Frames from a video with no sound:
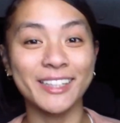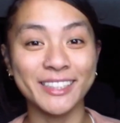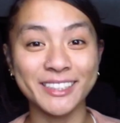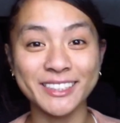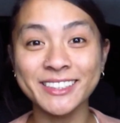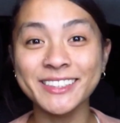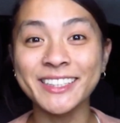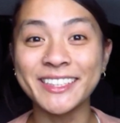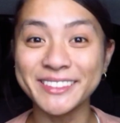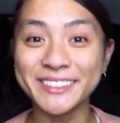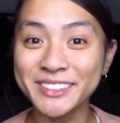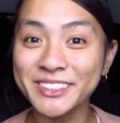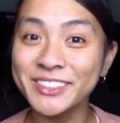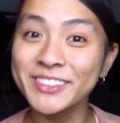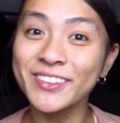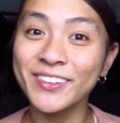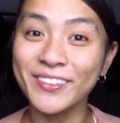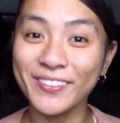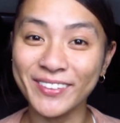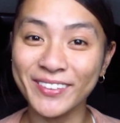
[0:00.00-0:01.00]

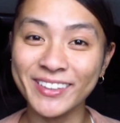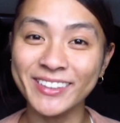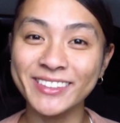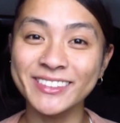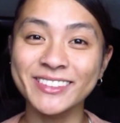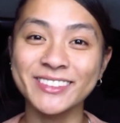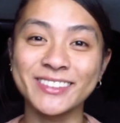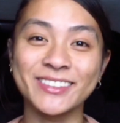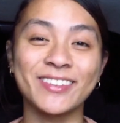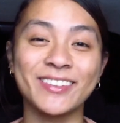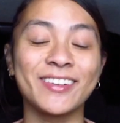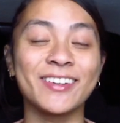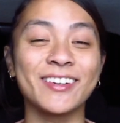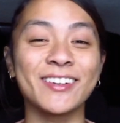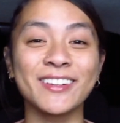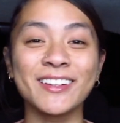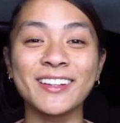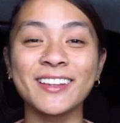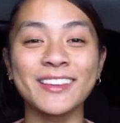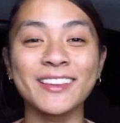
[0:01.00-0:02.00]
Extension cords
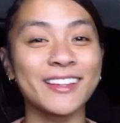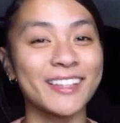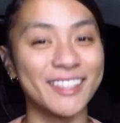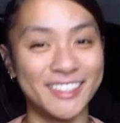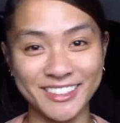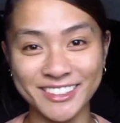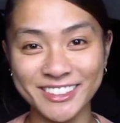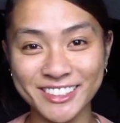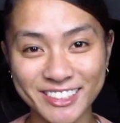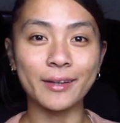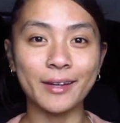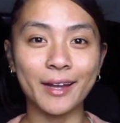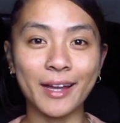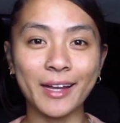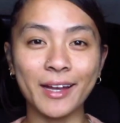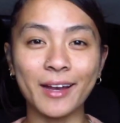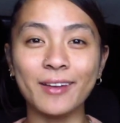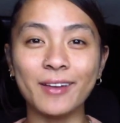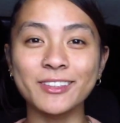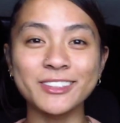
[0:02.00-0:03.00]
are clutch.
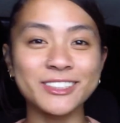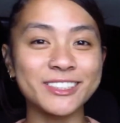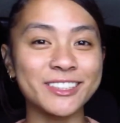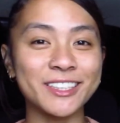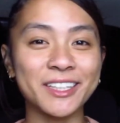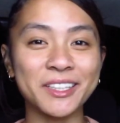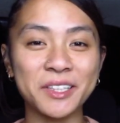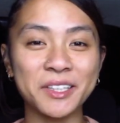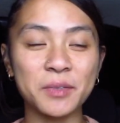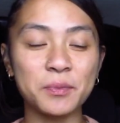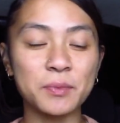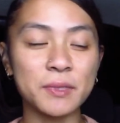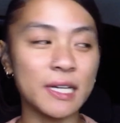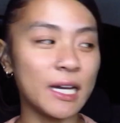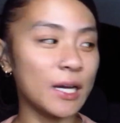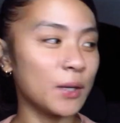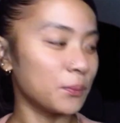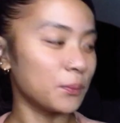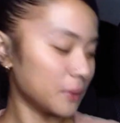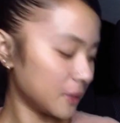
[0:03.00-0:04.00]
I honestly gotta keep it
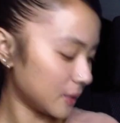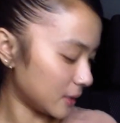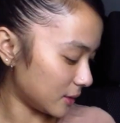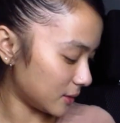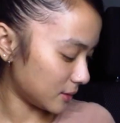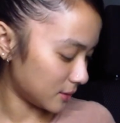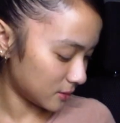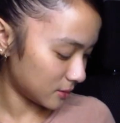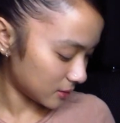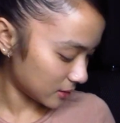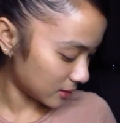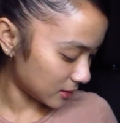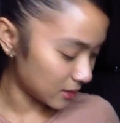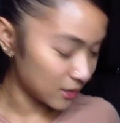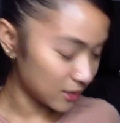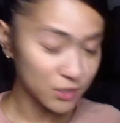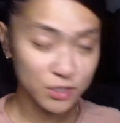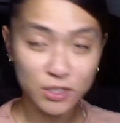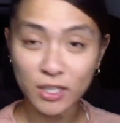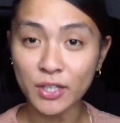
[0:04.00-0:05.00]
down because it
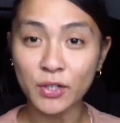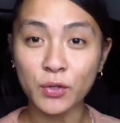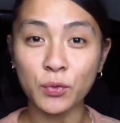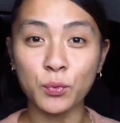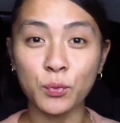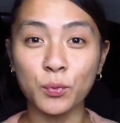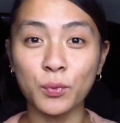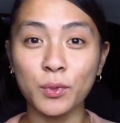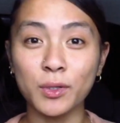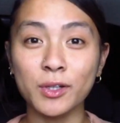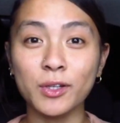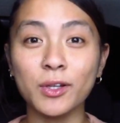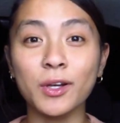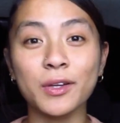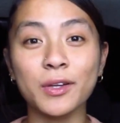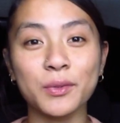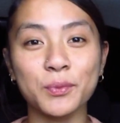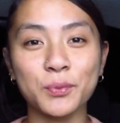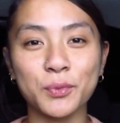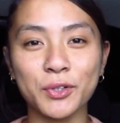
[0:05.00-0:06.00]
is like 1 o'clock
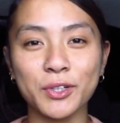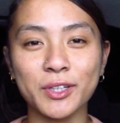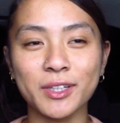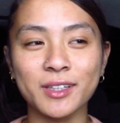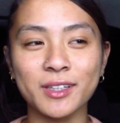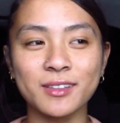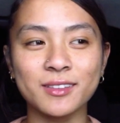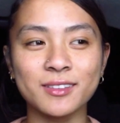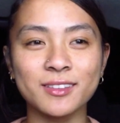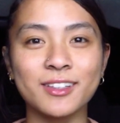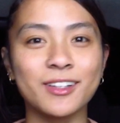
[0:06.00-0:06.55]
in the morning.